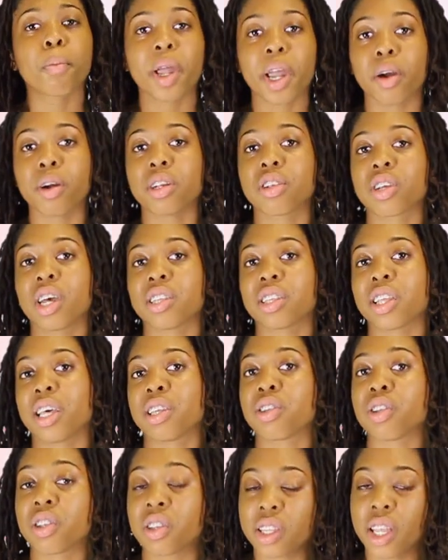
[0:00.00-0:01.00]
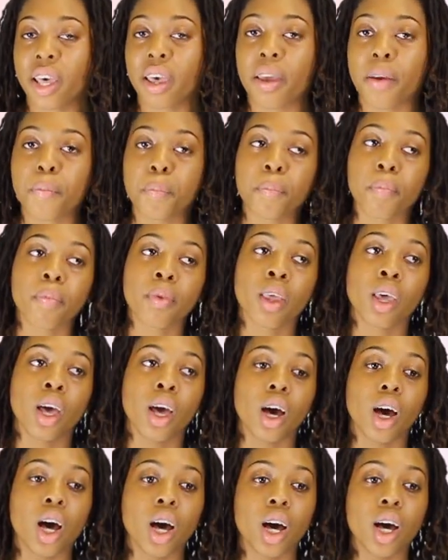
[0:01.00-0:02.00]
marriage, as I should say.
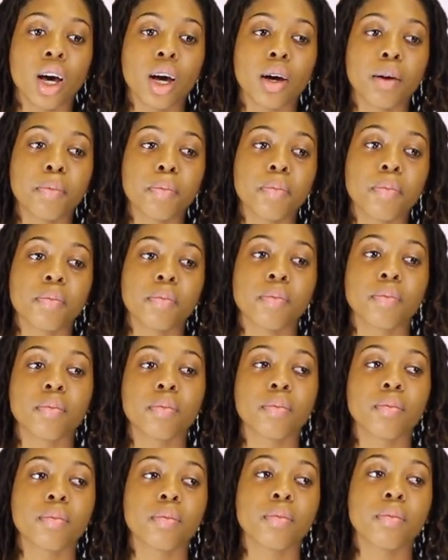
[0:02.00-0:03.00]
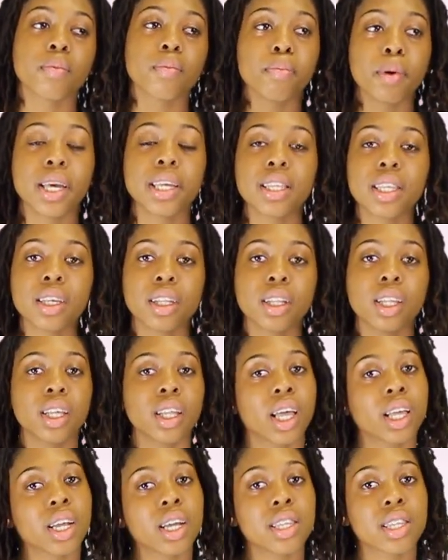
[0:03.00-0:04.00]
Um, basically,
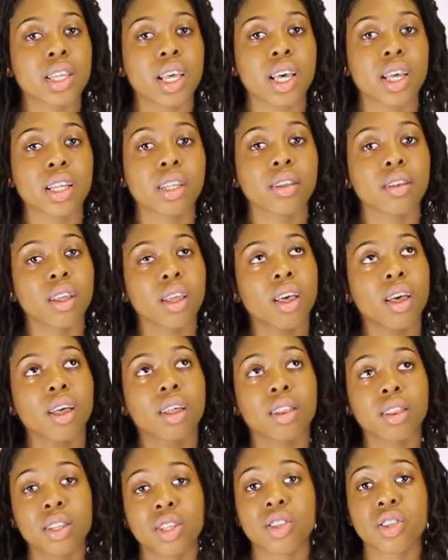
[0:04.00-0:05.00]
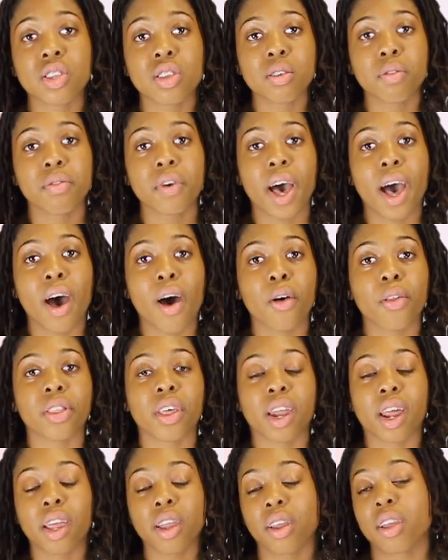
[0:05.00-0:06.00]
like I said, this is a vow
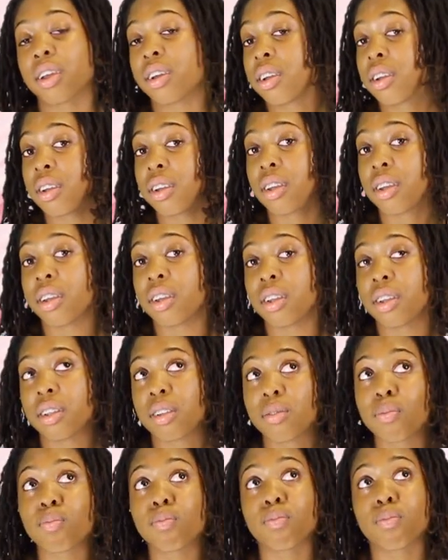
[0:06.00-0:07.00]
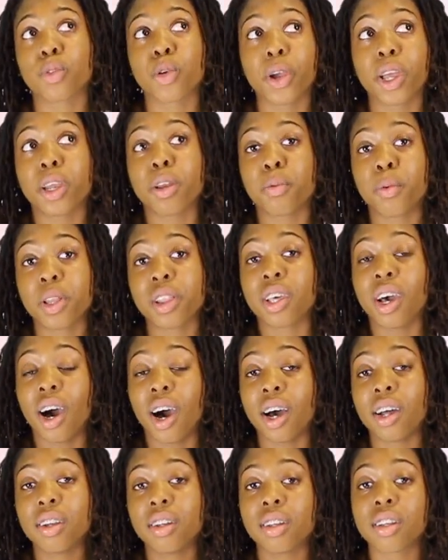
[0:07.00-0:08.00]
that I created with
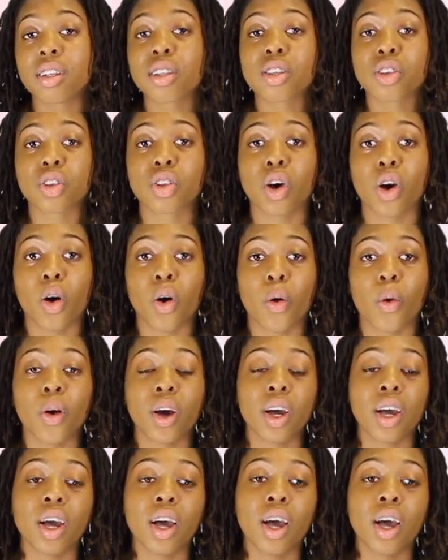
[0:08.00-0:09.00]
God. So